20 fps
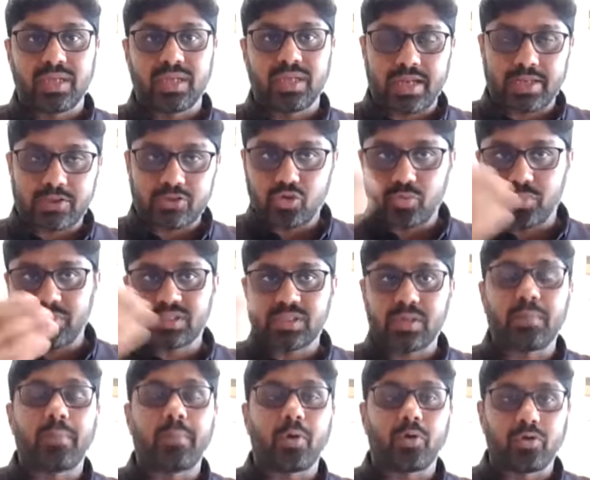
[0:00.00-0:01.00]
There has to be
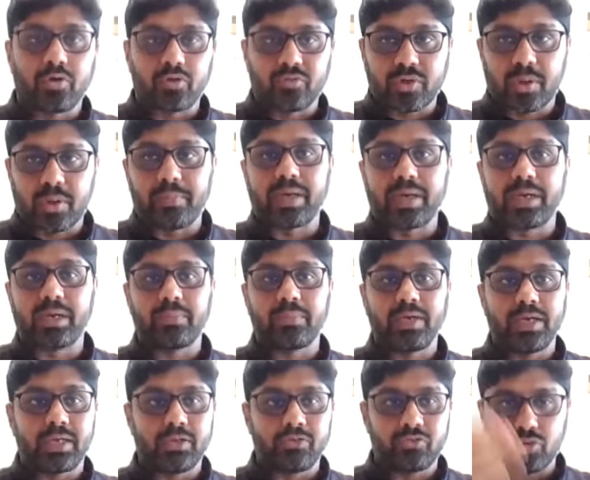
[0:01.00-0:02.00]
some amount of
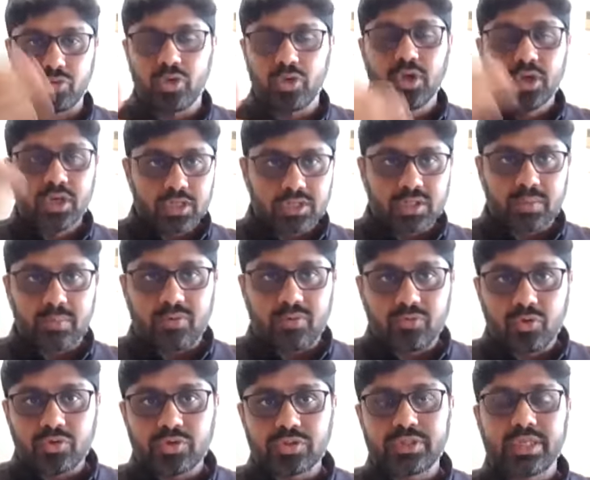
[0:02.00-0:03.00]
compatibility. So some
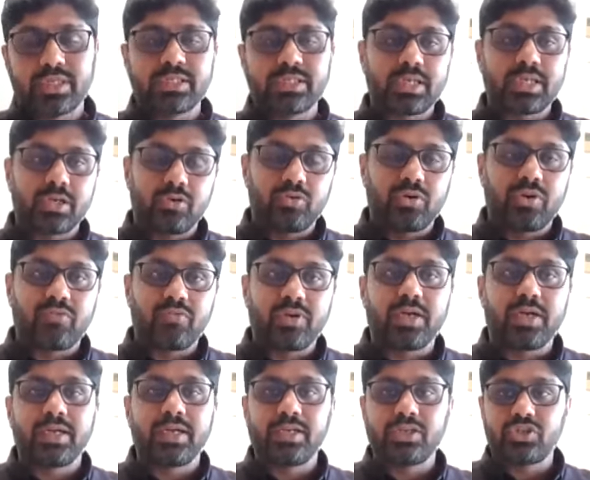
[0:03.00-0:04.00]
of those things that you
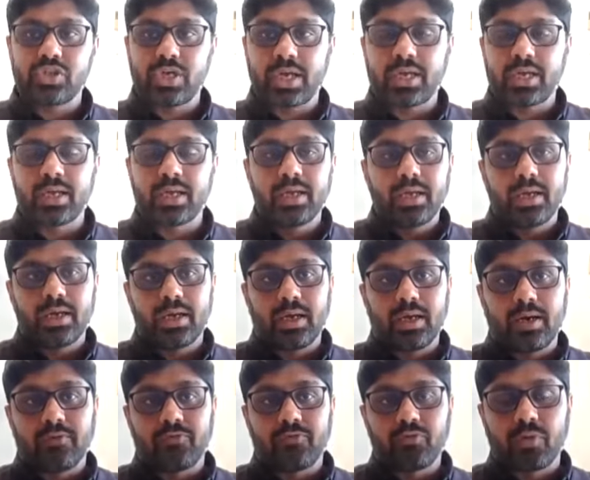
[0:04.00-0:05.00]
definitely check
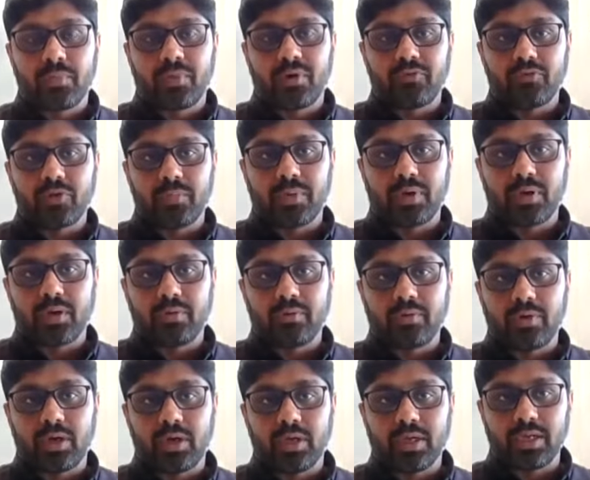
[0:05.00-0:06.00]
from
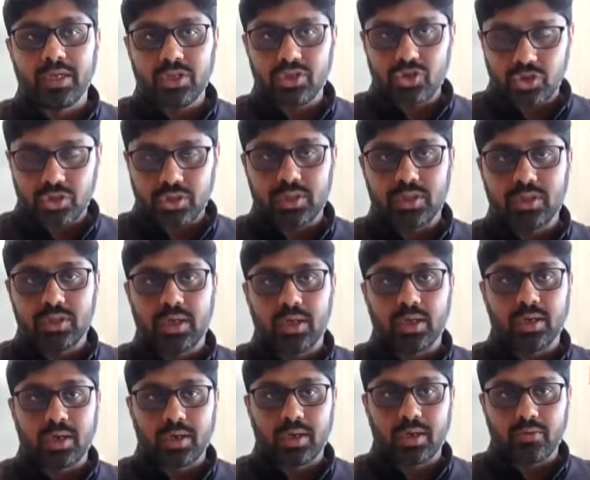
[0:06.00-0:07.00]
a
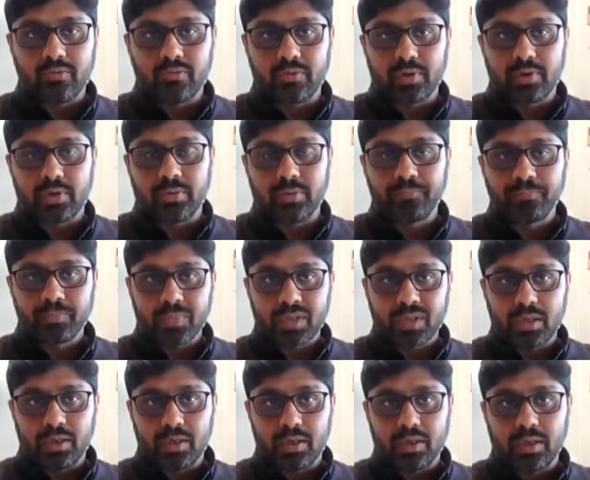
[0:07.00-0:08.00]
initial kind of
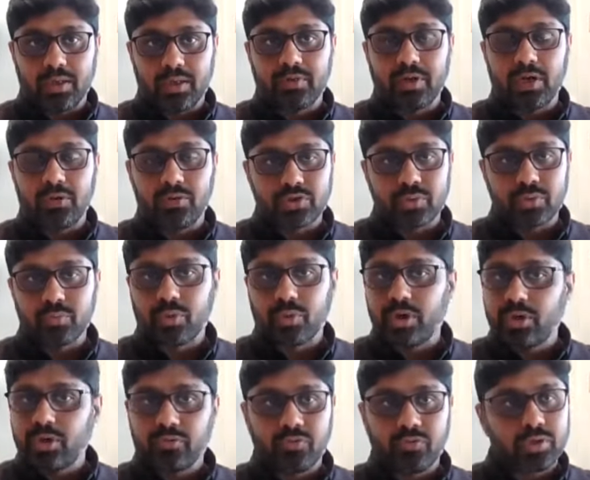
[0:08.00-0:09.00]
evaluation
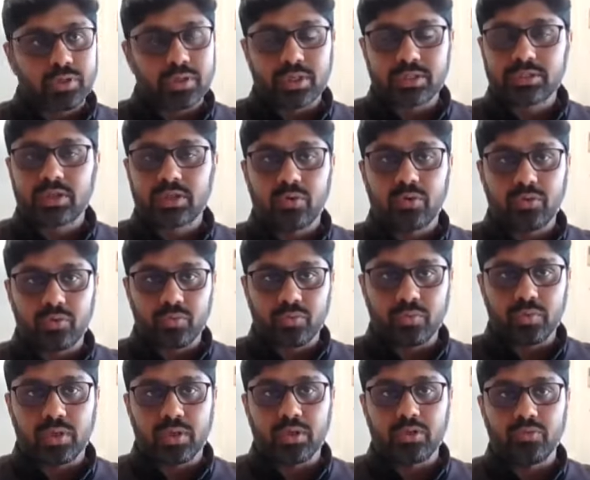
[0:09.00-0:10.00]
point of view, and that's how
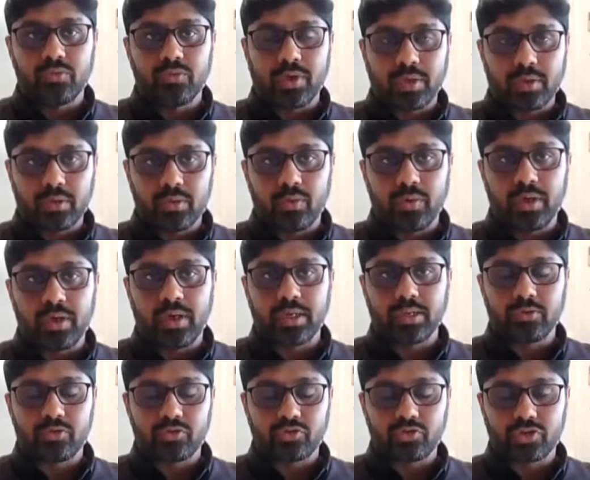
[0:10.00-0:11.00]
you go ahead
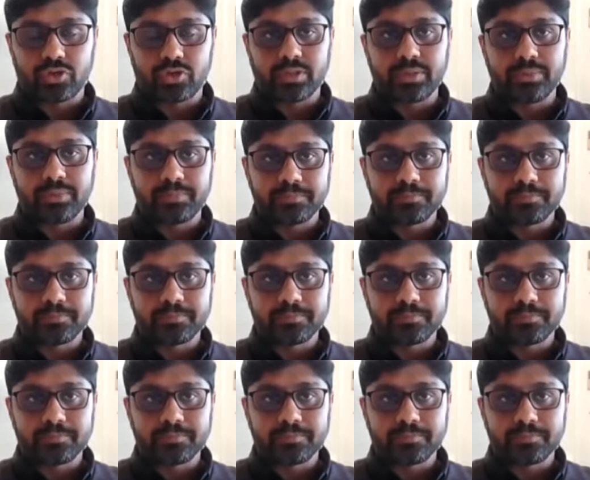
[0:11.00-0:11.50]
into the journey.